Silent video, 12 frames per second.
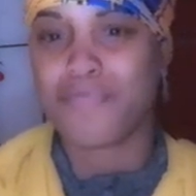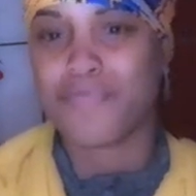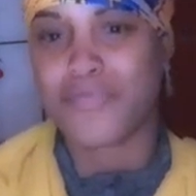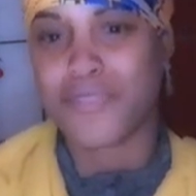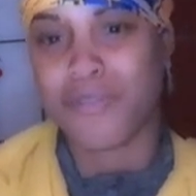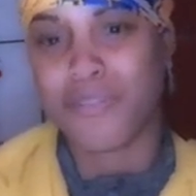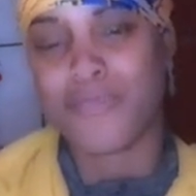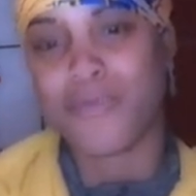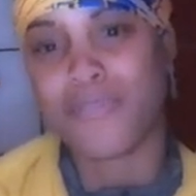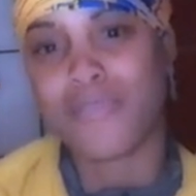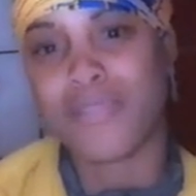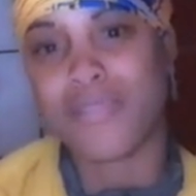So this
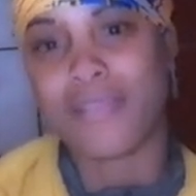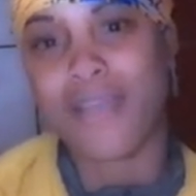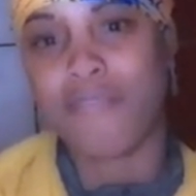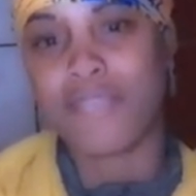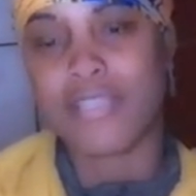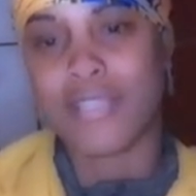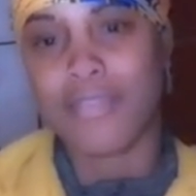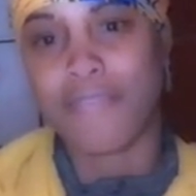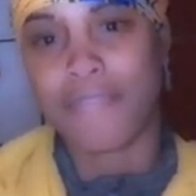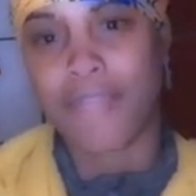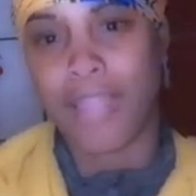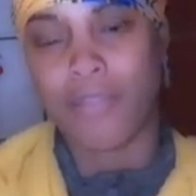person is obviously
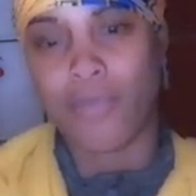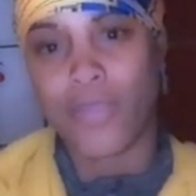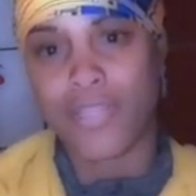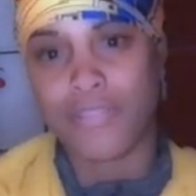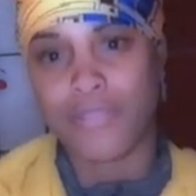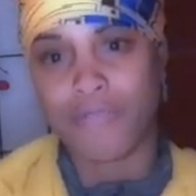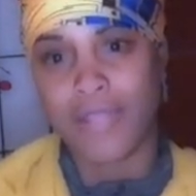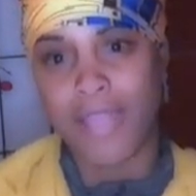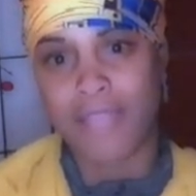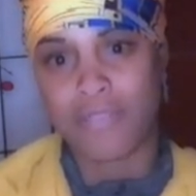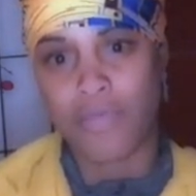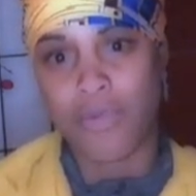finding ways to
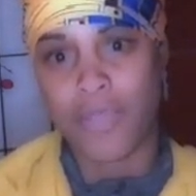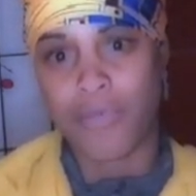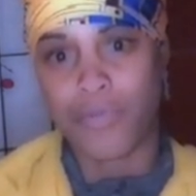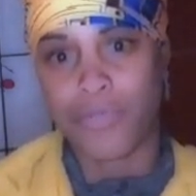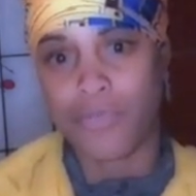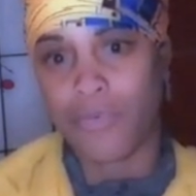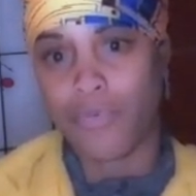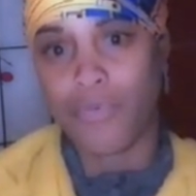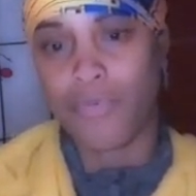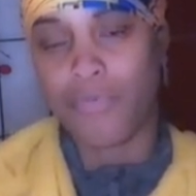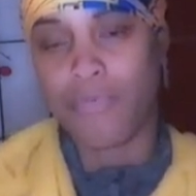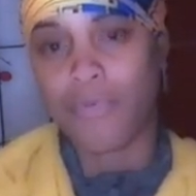relax and go inward
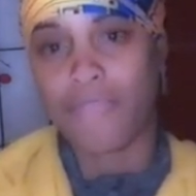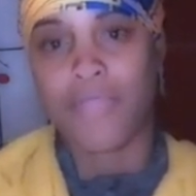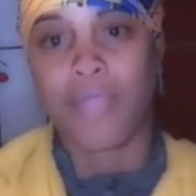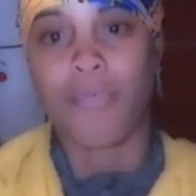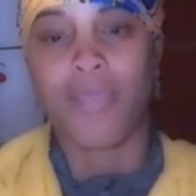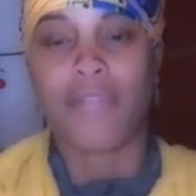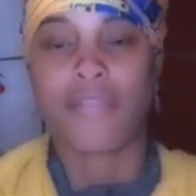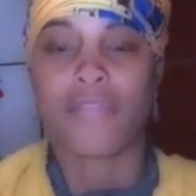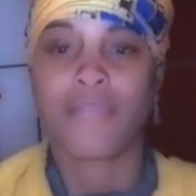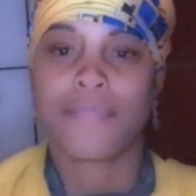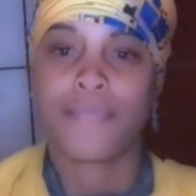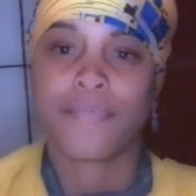with their breath,
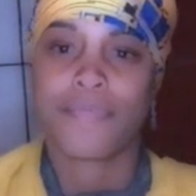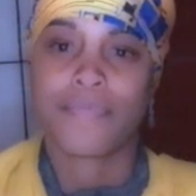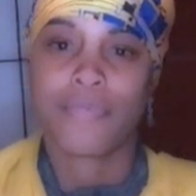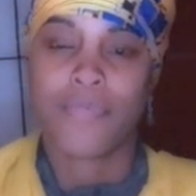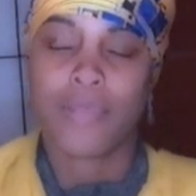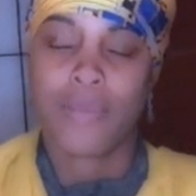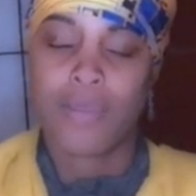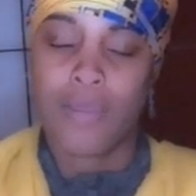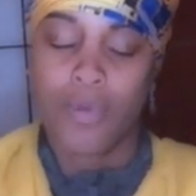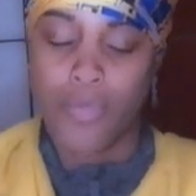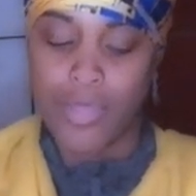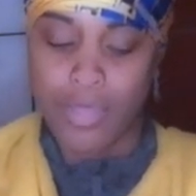
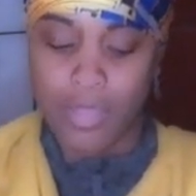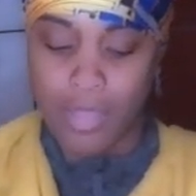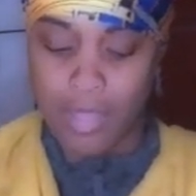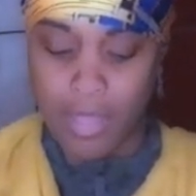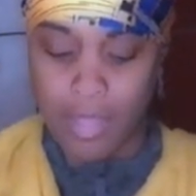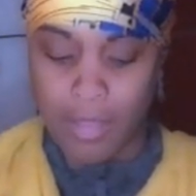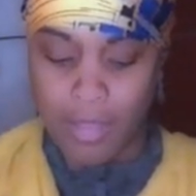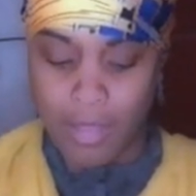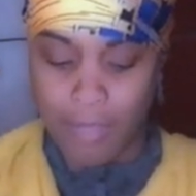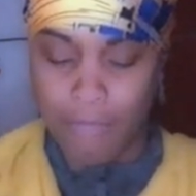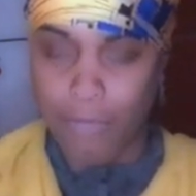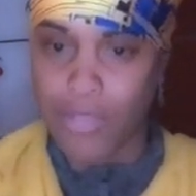which,
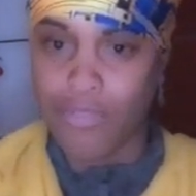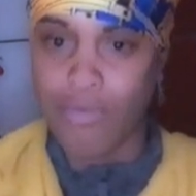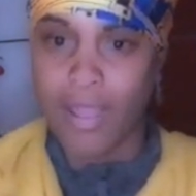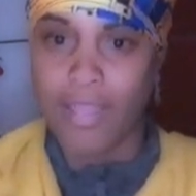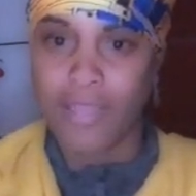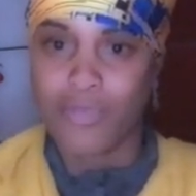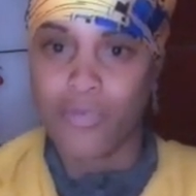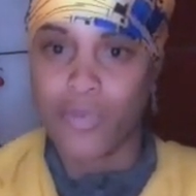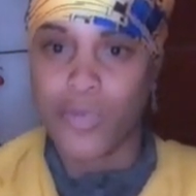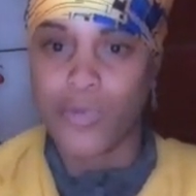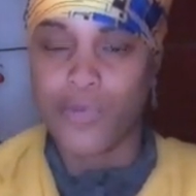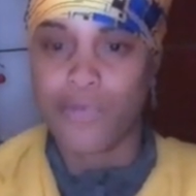if we try it,
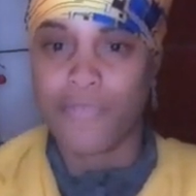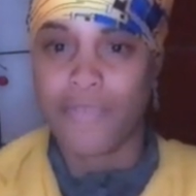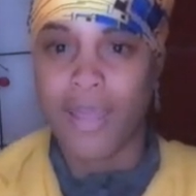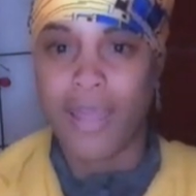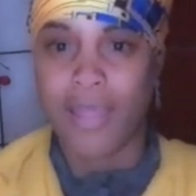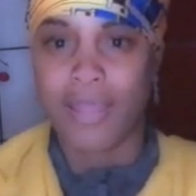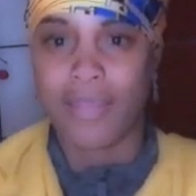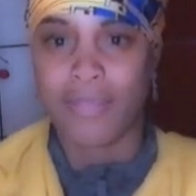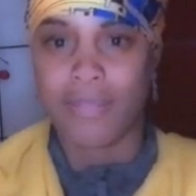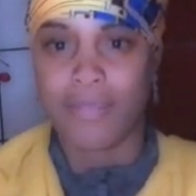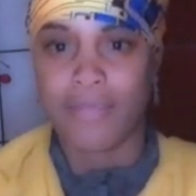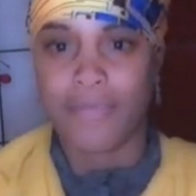we will
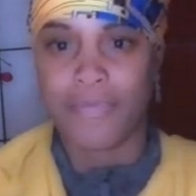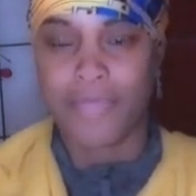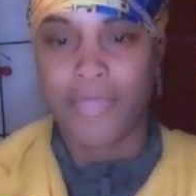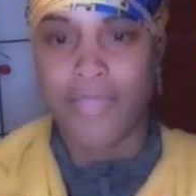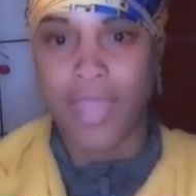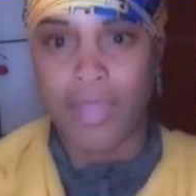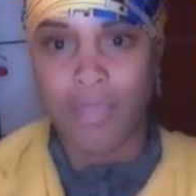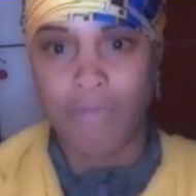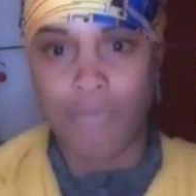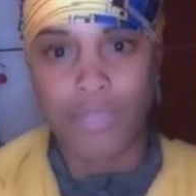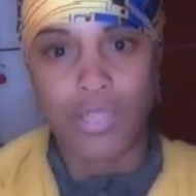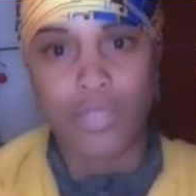find that it
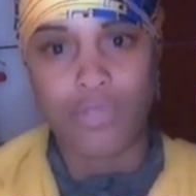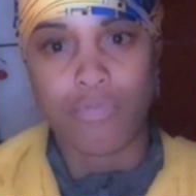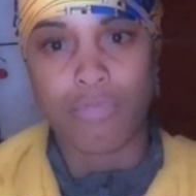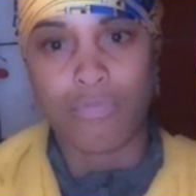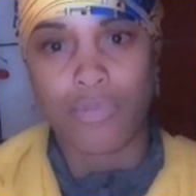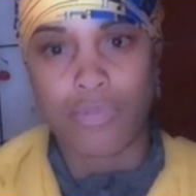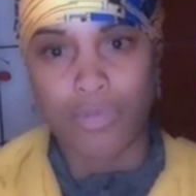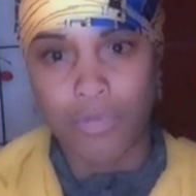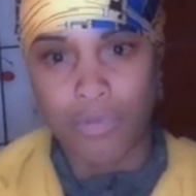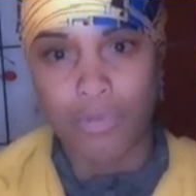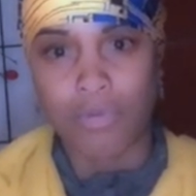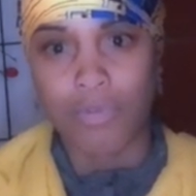really
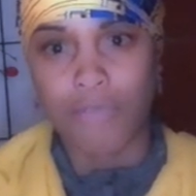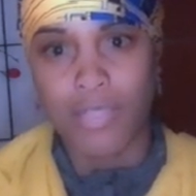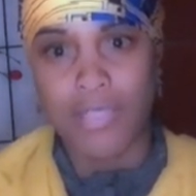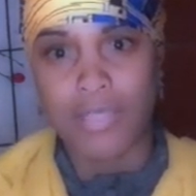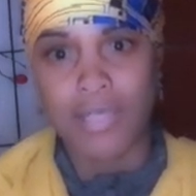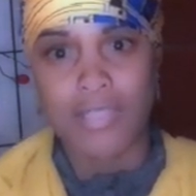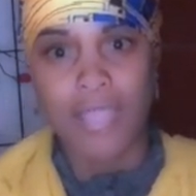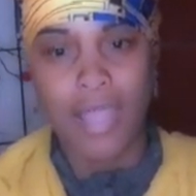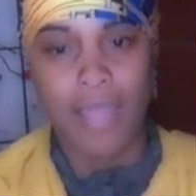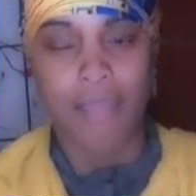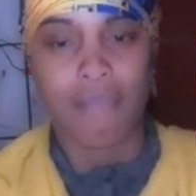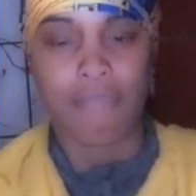do, it really does
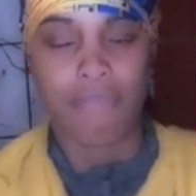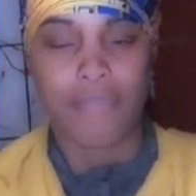have